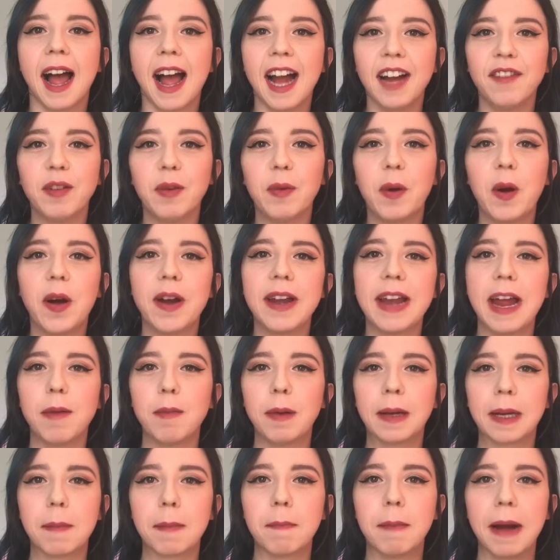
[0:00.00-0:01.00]
Hi everyone
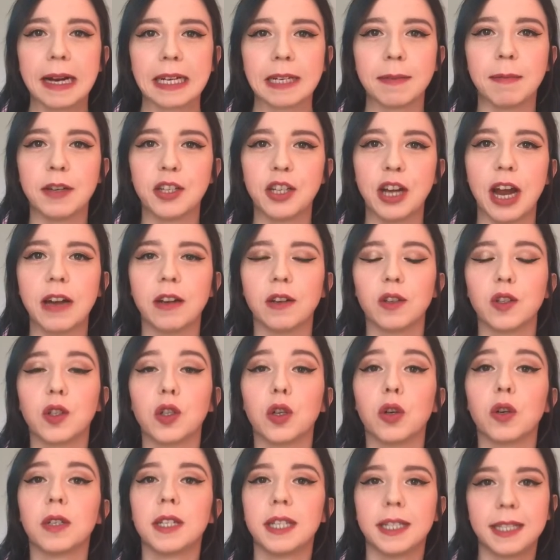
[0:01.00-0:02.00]
and welcome back to my channel.
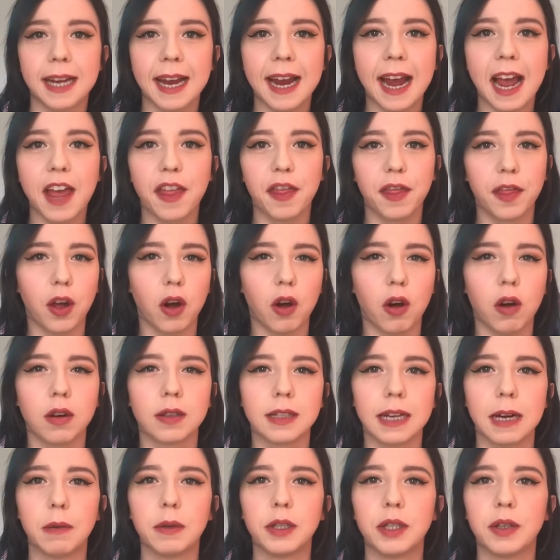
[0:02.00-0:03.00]
So today I
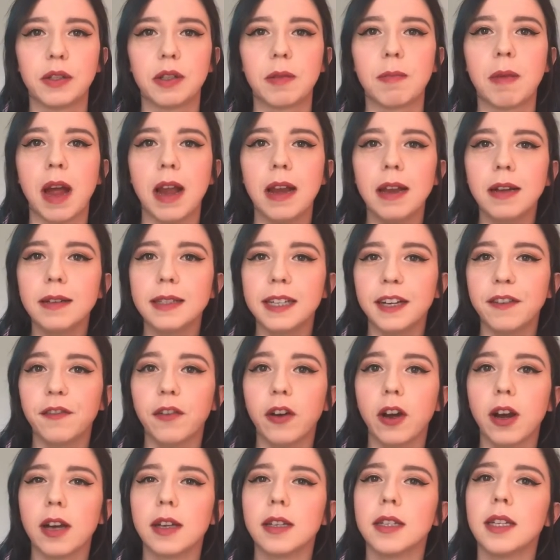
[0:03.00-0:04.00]
thought I would do something a little
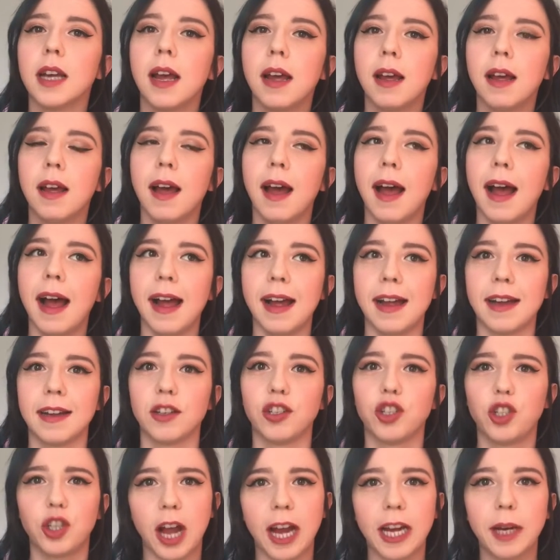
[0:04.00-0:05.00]
different
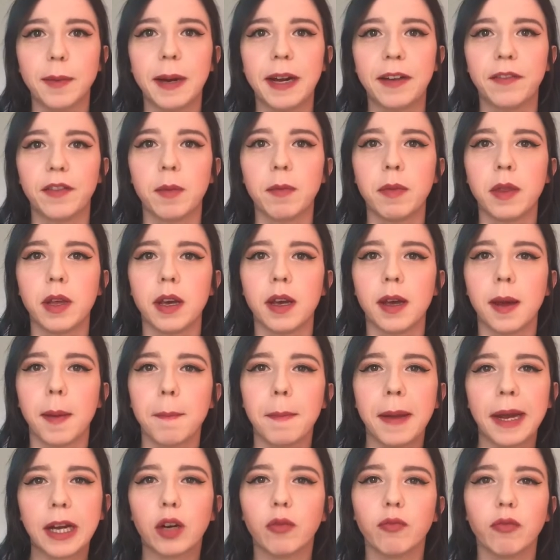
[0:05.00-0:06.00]
and shy away from the
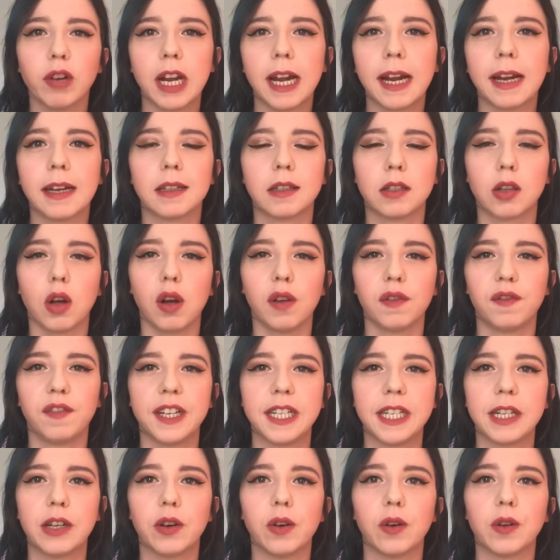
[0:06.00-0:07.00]
makeup related sort of
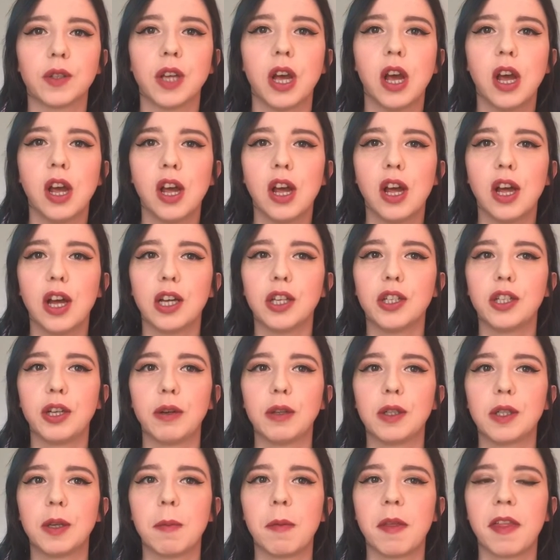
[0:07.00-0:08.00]
videos and
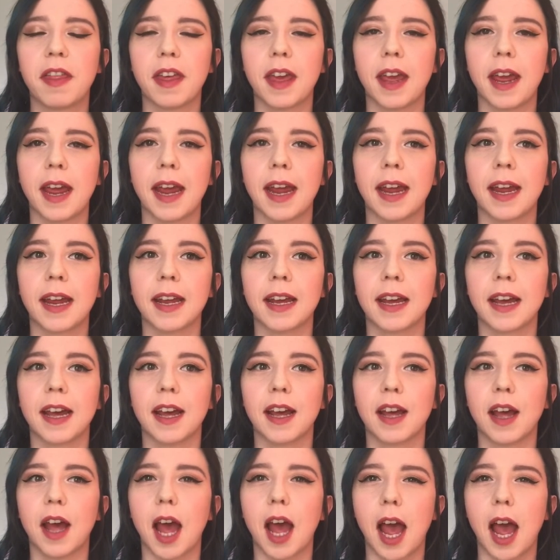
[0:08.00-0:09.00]
do something
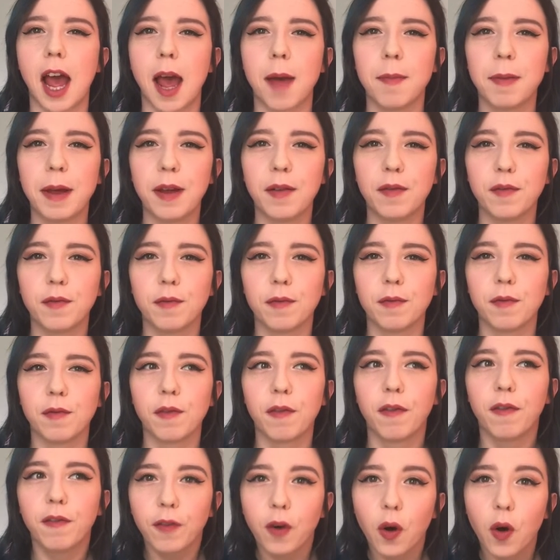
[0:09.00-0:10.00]
a bit
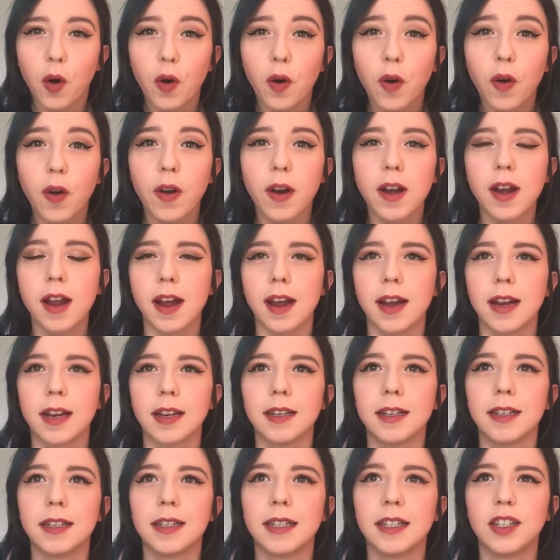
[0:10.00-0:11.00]
fun
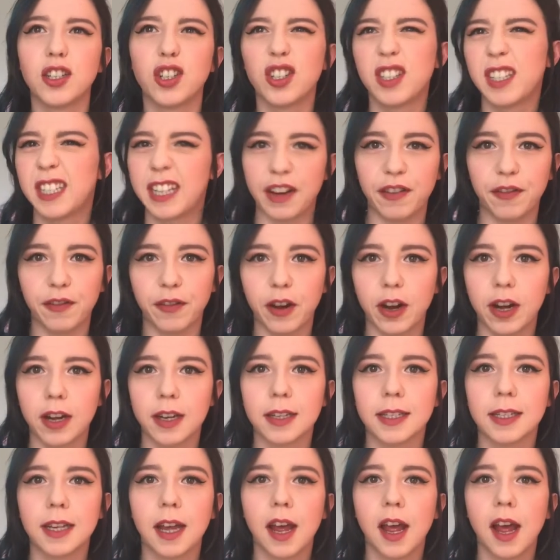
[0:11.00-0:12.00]
and just
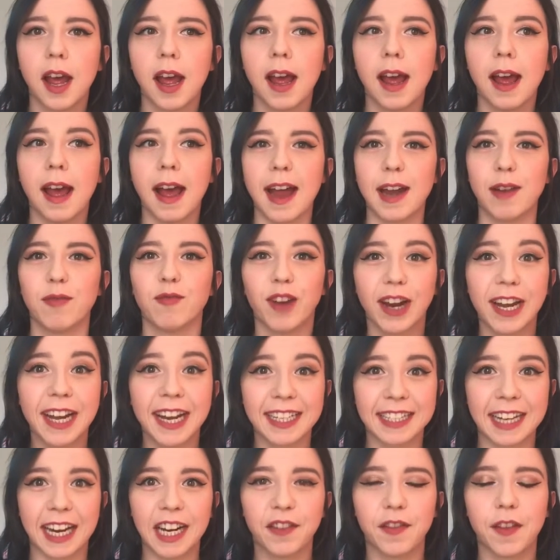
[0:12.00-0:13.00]
different. And I'm really
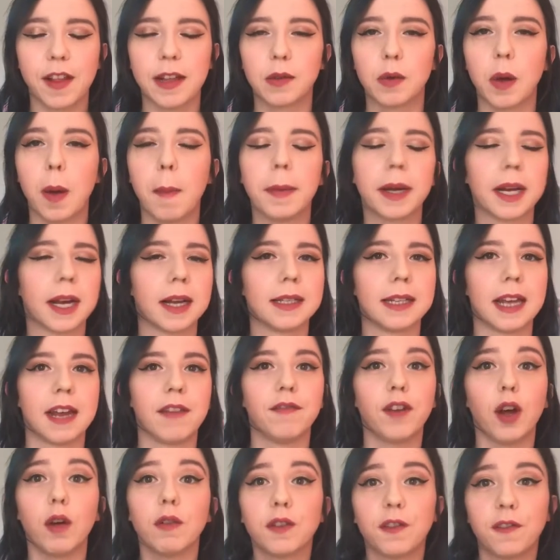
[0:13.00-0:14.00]
excited for this one because it
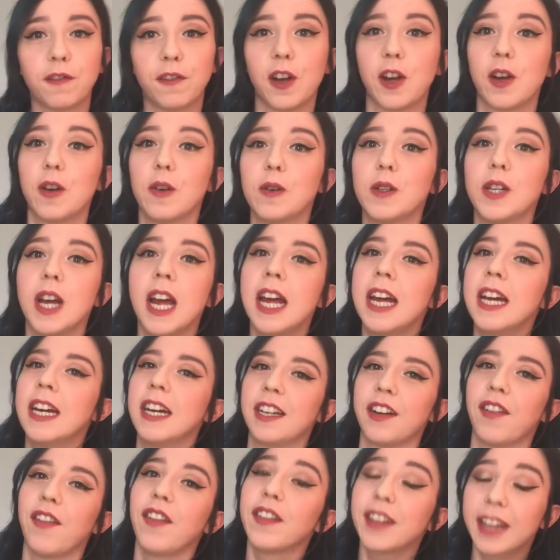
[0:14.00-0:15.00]
involves food,
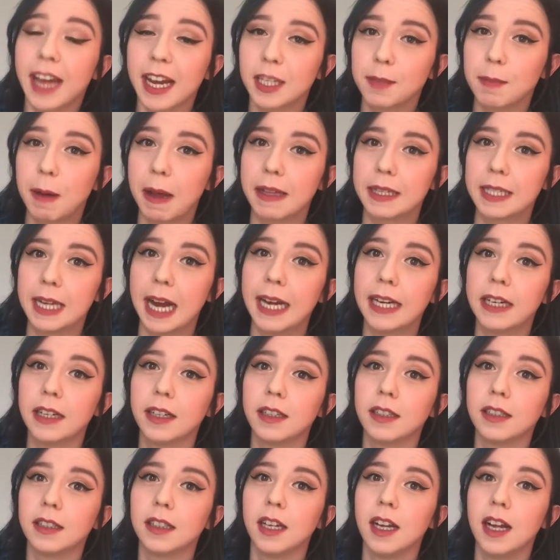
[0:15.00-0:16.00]
and if you haven't guessed by the
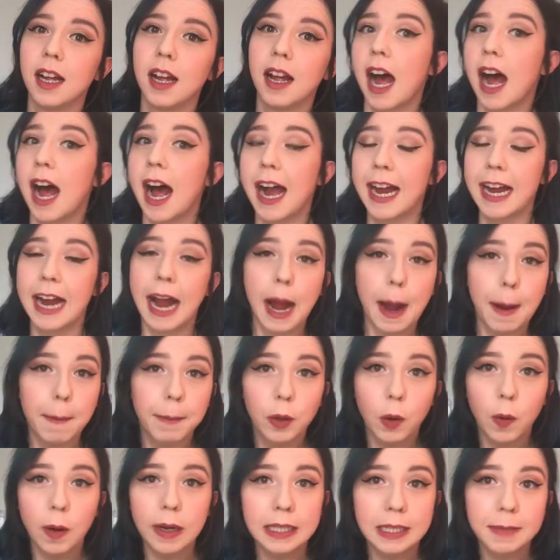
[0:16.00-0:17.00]
title, I am
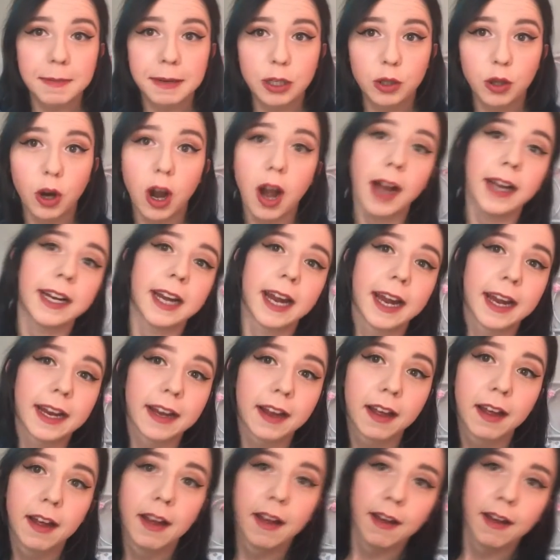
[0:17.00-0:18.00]
going to be
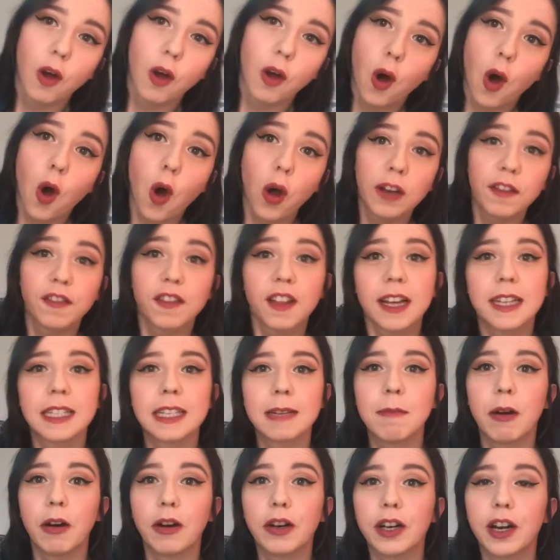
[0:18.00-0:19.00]
trying all of this
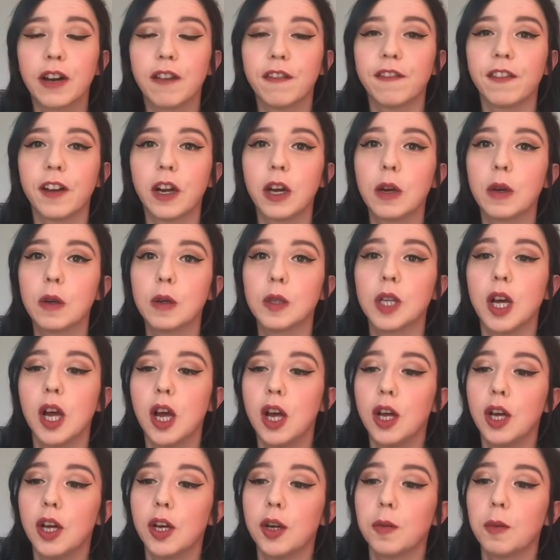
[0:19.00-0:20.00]
American food,
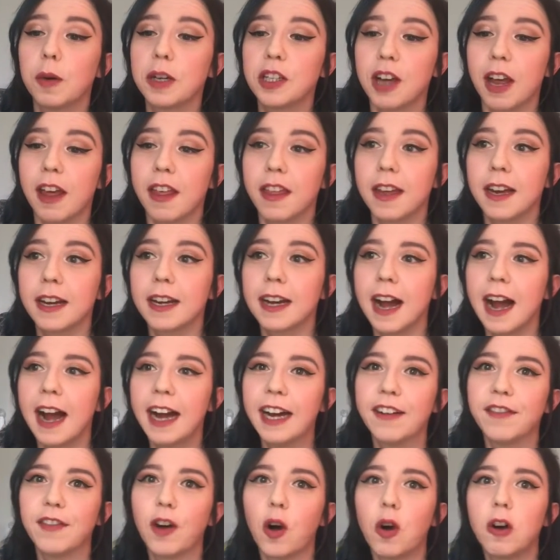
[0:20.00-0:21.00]
which I think
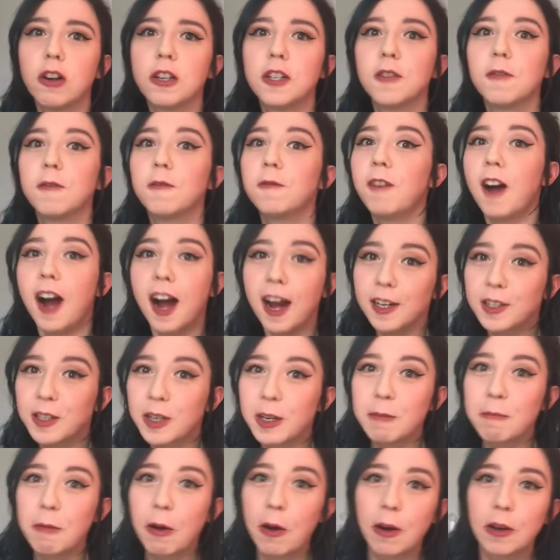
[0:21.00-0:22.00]
I have ordered far
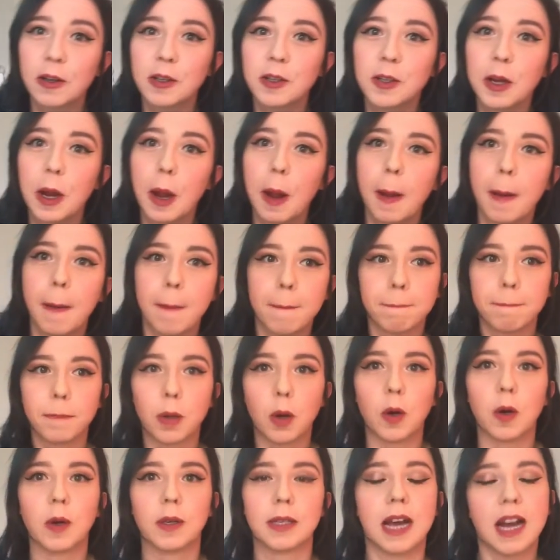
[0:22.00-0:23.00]
too much,
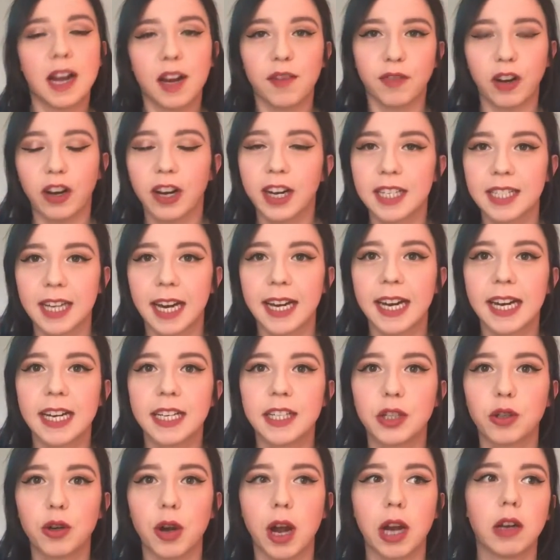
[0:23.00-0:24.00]
but I'm very
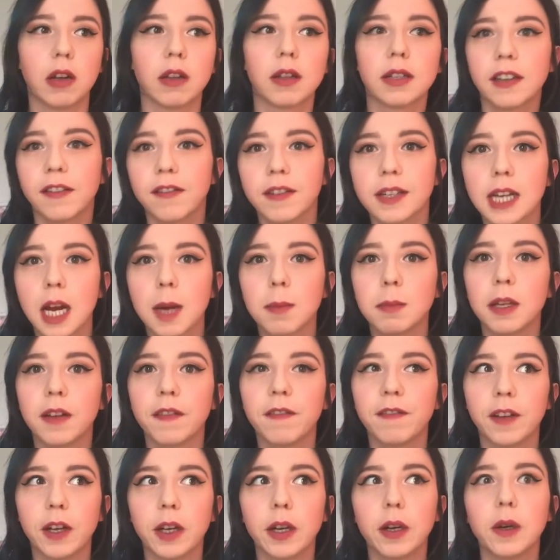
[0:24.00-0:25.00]
excited to try all the different types
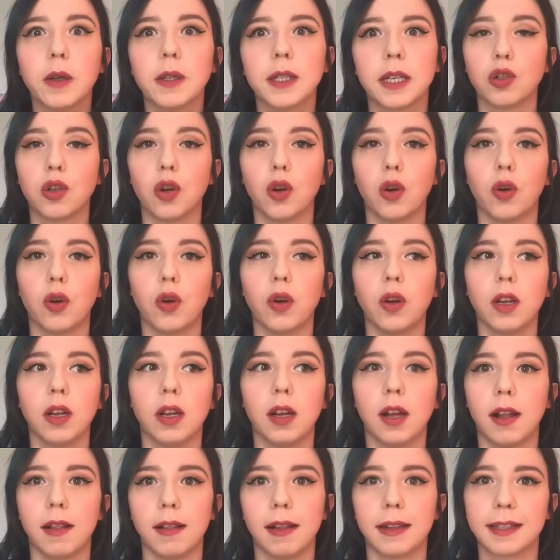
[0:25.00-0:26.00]
of food. So
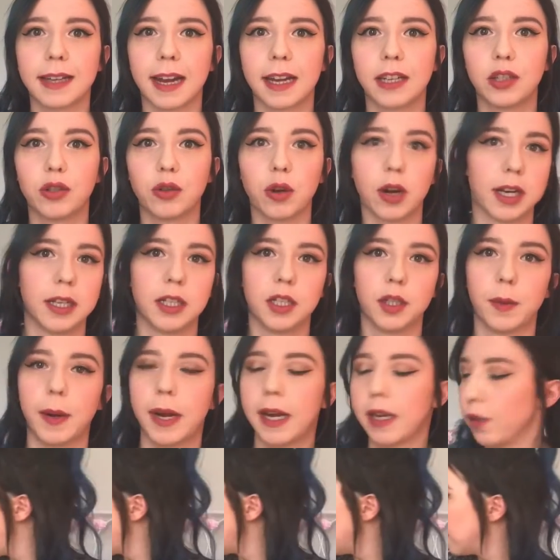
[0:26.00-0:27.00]
let's get straight into
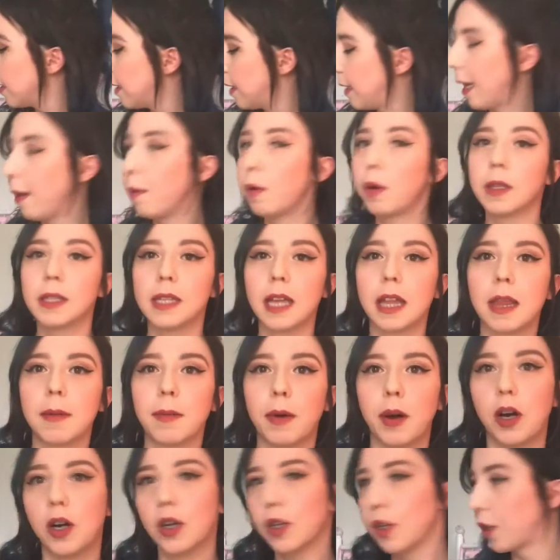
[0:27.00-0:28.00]
it and let's see what's in the
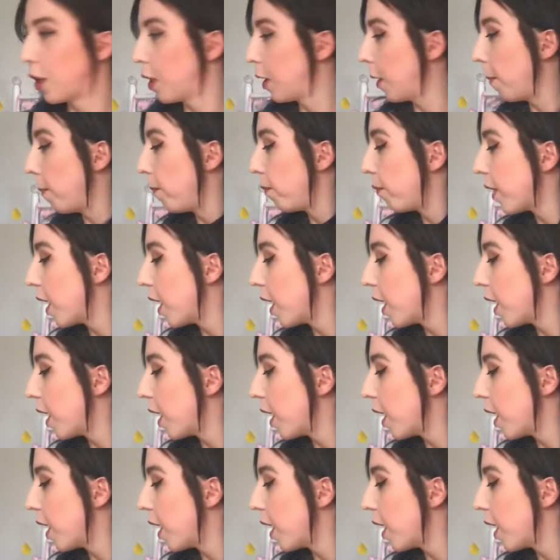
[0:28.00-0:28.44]
box.